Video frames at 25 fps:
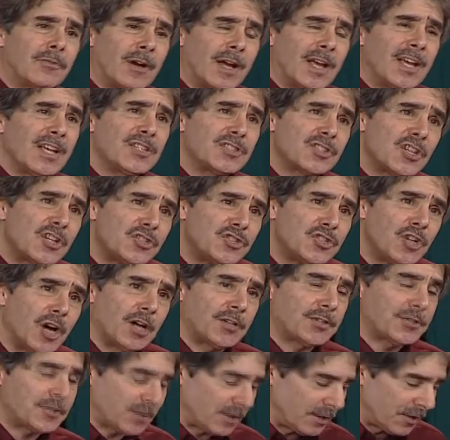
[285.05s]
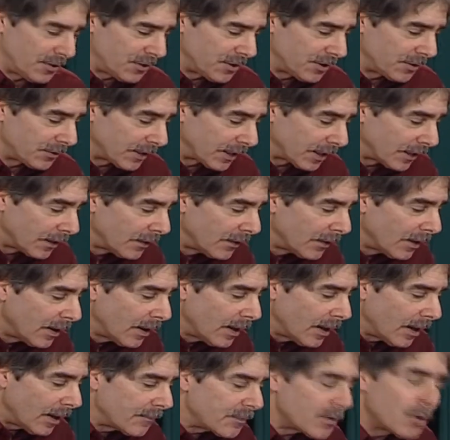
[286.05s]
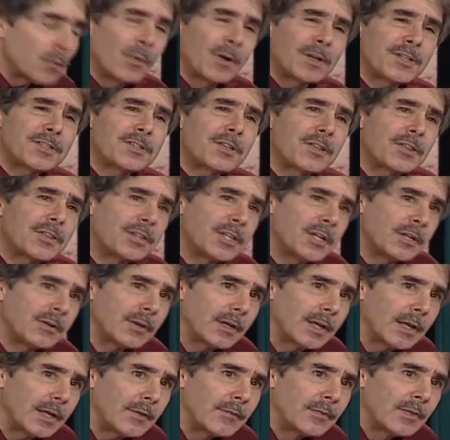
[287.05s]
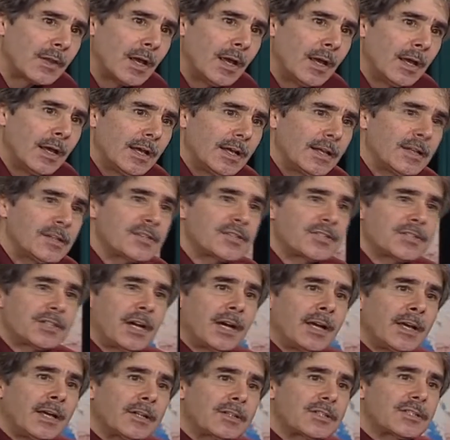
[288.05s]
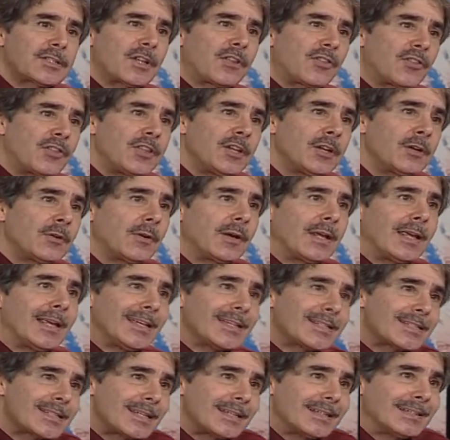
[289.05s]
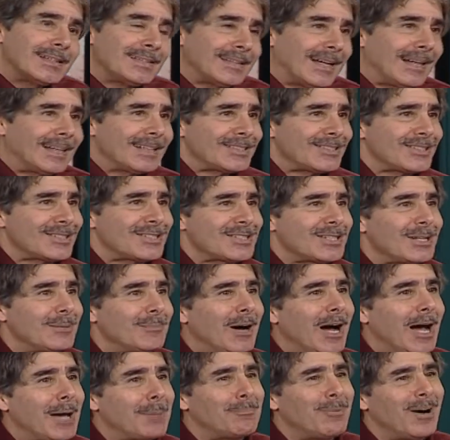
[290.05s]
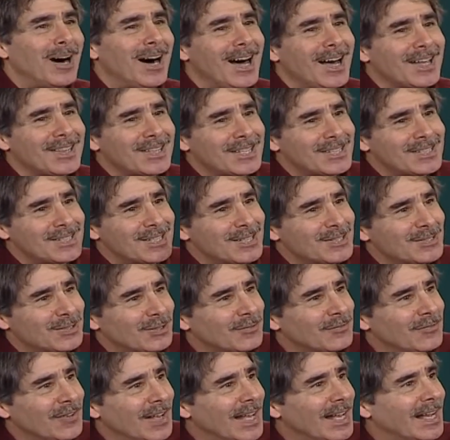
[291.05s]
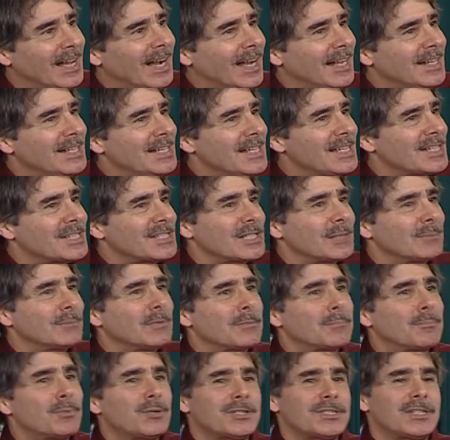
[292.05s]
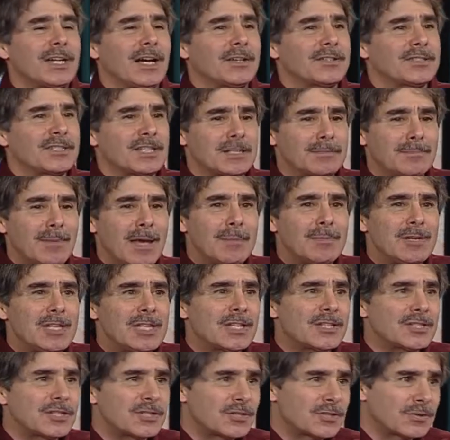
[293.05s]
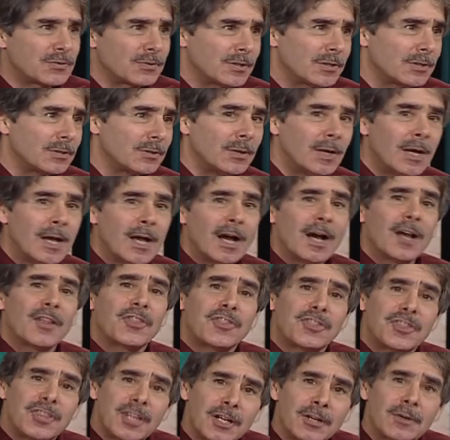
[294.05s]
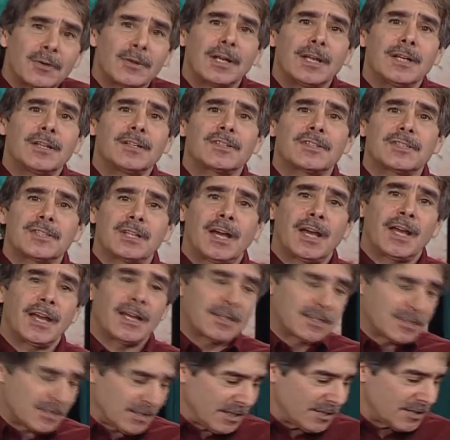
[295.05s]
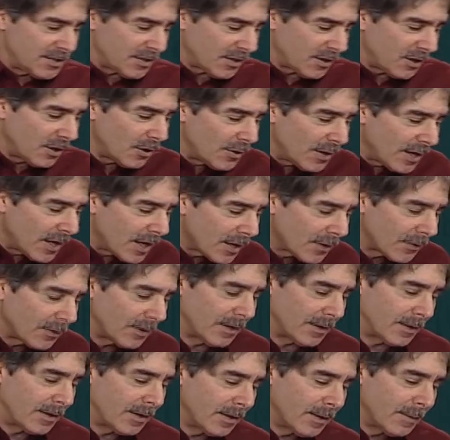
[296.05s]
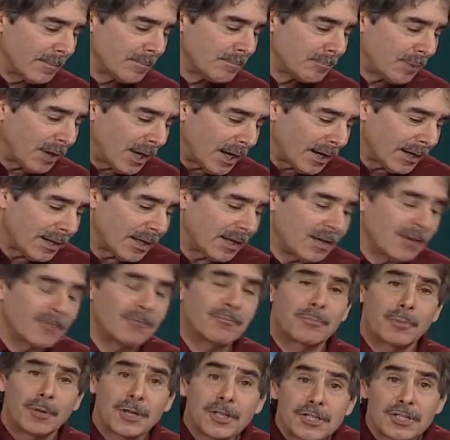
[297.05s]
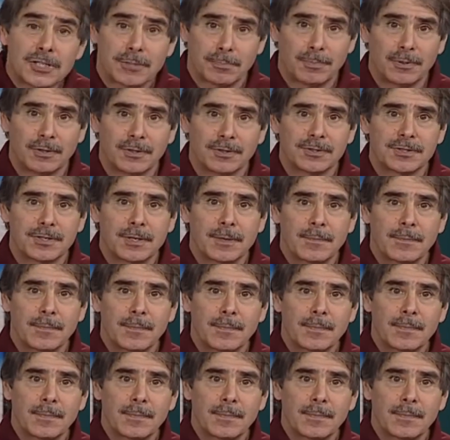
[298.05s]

phrase, just a theory. What's a theory? In science, a theory is not just some hypothesis or vague idea someone puts out and says, maybe this is true. A theory in science is a coherent body of principles